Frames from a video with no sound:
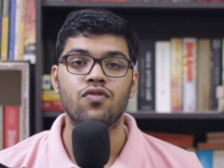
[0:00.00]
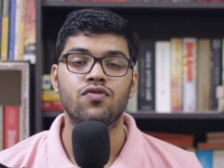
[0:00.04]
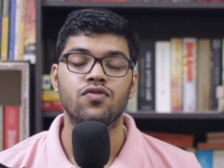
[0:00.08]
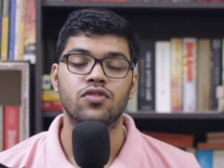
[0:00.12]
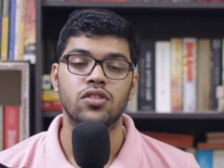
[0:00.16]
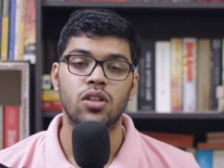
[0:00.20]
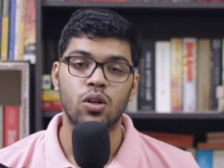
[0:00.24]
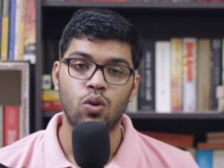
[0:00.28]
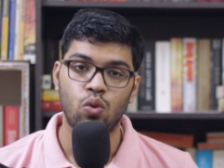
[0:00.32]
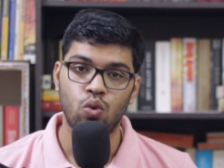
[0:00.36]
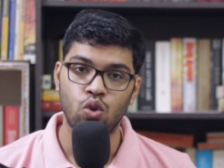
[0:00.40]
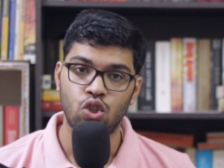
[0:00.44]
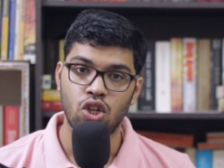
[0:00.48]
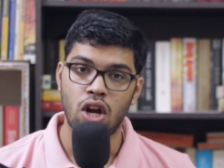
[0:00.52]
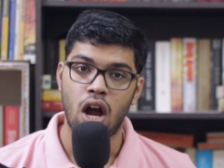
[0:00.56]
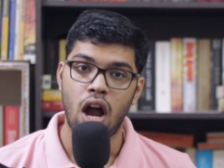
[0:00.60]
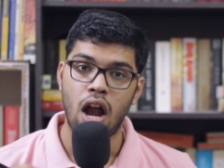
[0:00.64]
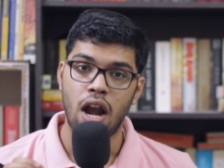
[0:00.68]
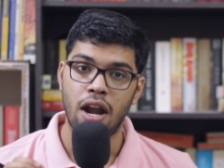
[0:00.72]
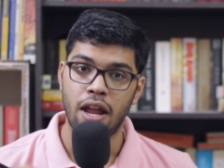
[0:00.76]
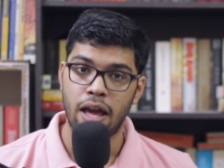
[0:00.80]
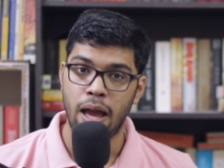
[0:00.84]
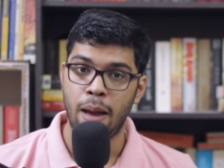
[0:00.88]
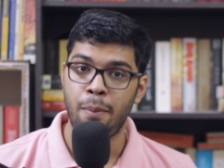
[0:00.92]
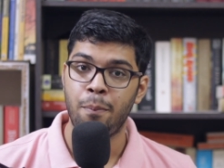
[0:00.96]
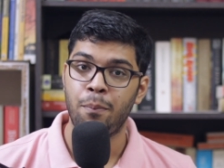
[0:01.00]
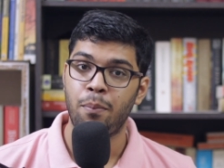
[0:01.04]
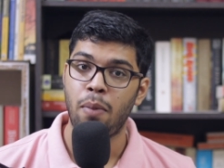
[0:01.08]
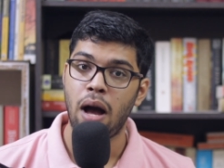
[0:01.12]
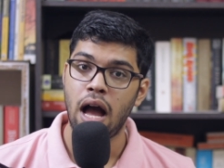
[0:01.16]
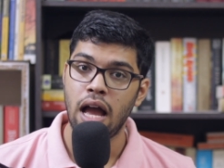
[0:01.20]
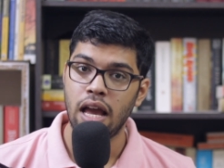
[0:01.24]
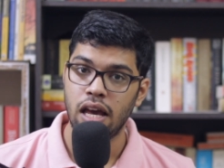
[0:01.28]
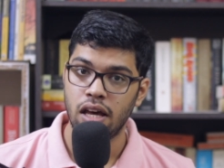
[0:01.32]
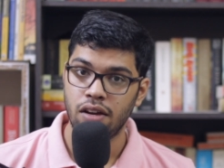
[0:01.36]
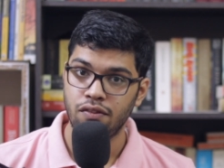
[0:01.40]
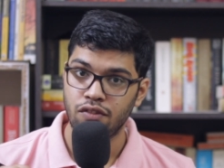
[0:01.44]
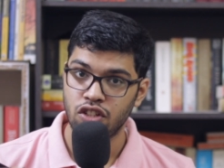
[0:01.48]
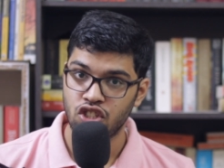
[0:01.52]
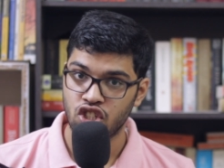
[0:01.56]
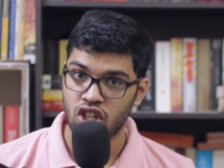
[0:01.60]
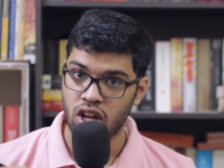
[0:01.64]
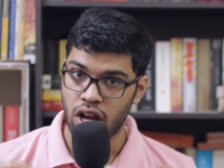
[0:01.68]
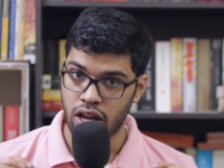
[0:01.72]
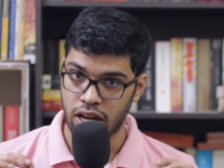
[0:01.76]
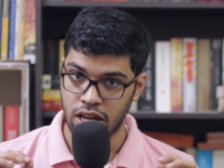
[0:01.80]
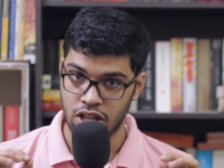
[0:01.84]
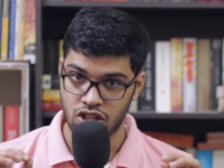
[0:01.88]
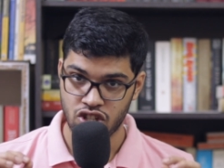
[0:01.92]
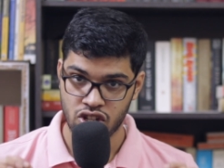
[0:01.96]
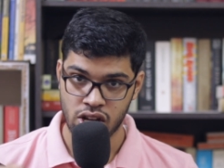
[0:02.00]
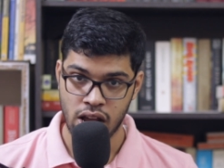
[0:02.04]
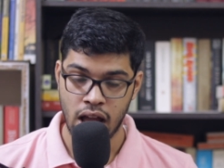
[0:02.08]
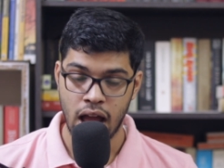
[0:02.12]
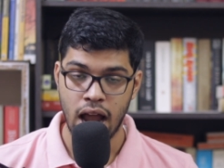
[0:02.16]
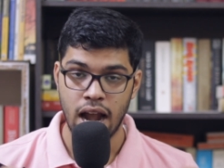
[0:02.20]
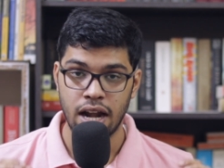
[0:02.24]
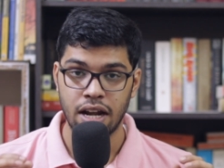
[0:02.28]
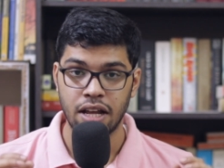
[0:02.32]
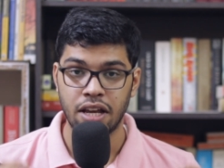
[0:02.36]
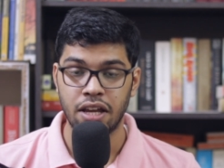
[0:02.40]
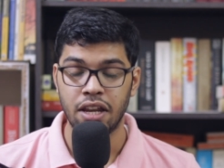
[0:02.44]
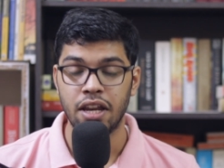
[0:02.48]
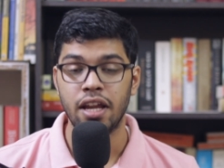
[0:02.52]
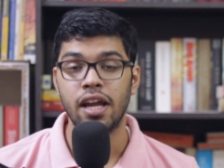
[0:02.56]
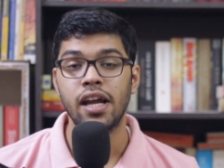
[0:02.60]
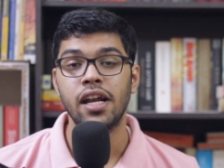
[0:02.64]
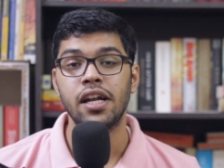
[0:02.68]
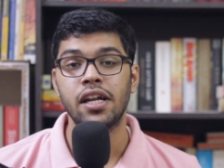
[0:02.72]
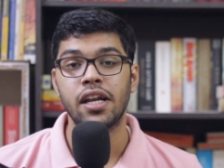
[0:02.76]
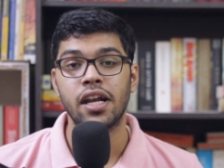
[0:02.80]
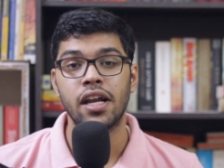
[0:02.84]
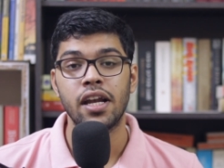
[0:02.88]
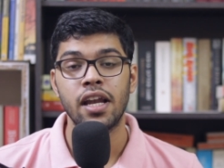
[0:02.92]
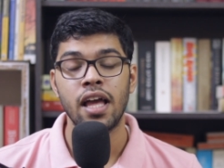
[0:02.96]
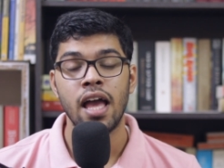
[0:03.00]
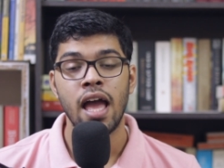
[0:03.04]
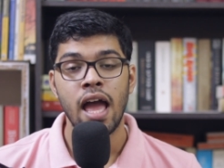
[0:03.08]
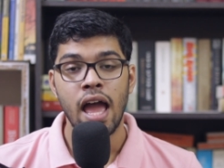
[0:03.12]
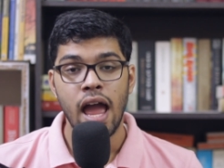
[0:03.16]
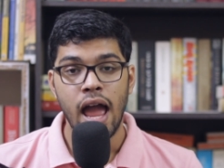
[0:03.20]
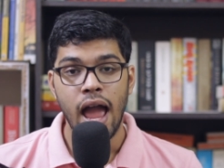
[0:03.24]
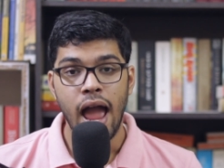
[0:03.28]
of the Kushan Empire which Kanishk had created